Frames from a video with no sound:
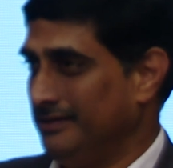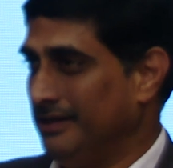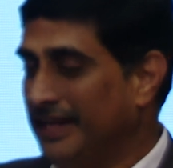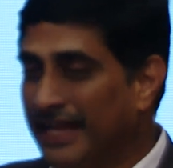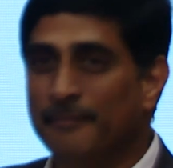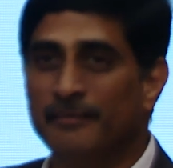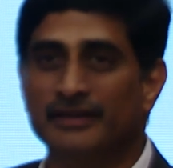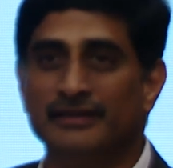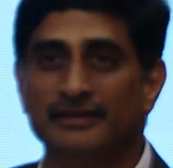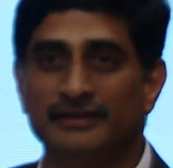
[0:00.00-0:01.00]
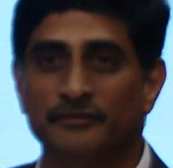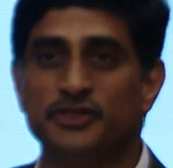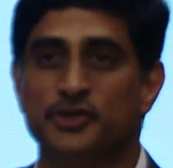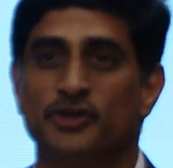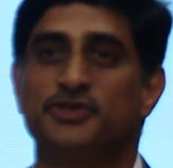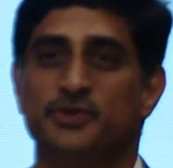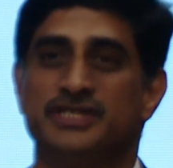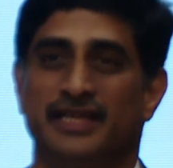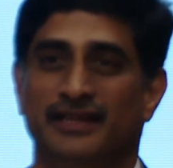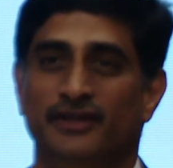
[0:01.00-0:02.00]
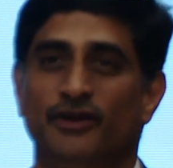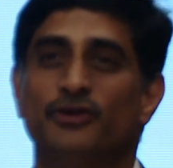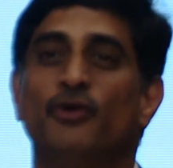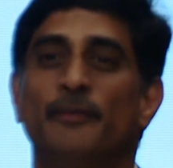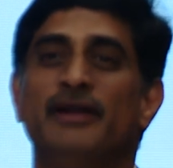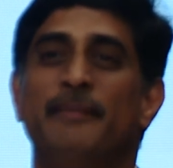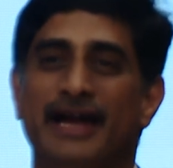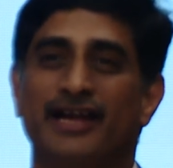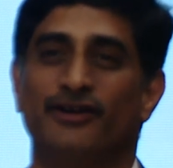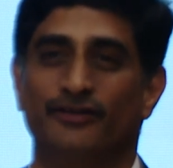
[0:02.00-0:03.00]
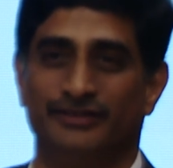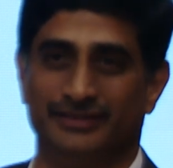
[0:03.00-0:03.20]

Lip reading: The name which you are choosing, you have to open a bank account.